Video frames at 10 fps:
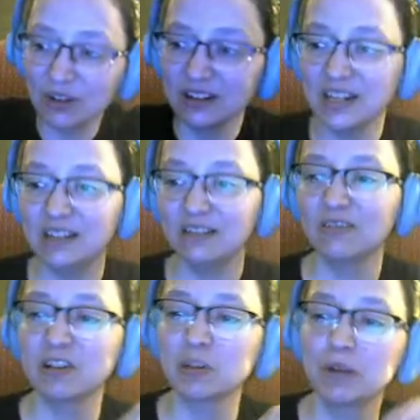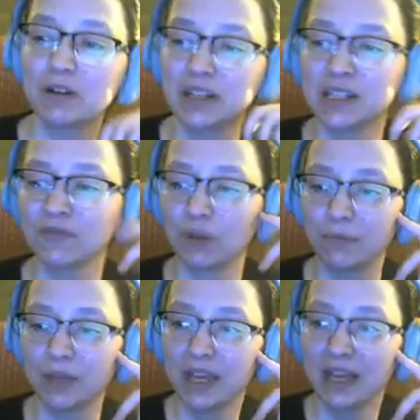Neat little experience
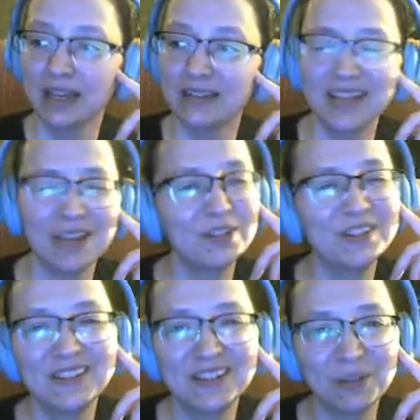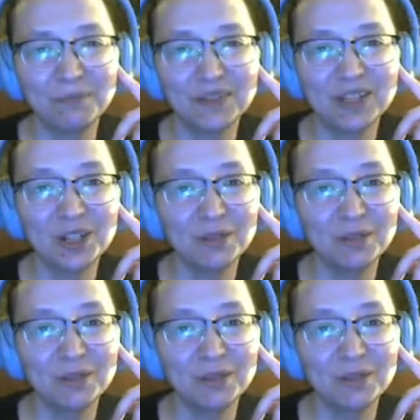from David Szymanski.